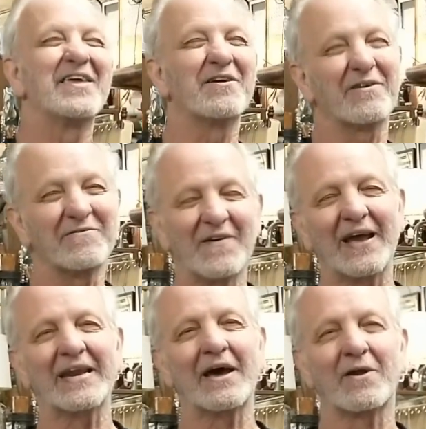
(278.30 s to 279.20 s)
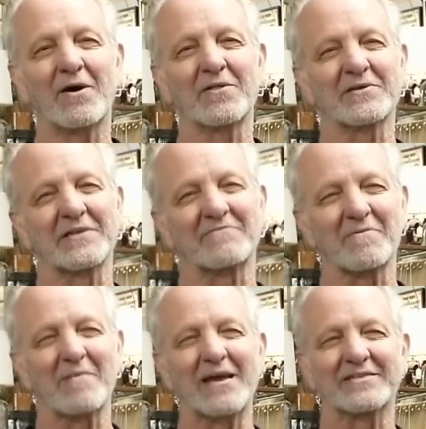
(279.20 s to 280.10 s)
You can find out all this
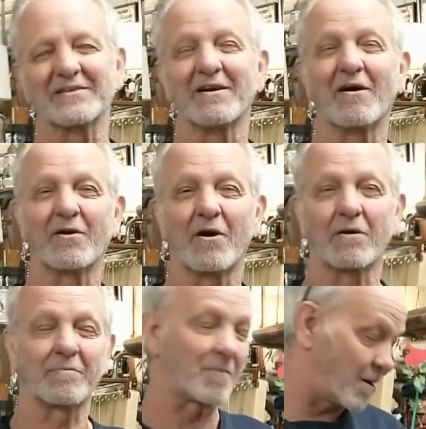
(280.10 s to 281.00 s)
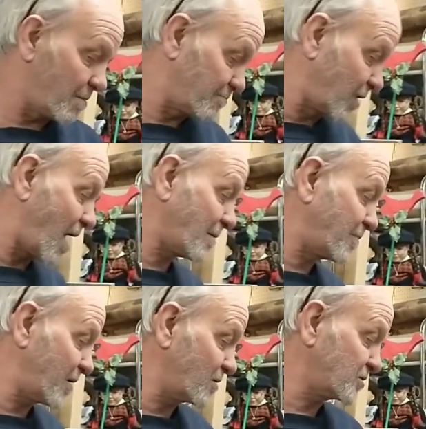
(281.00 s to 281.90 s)
information on our
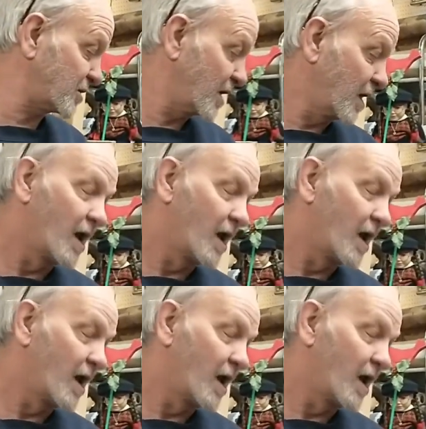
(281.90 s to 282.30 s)
blog post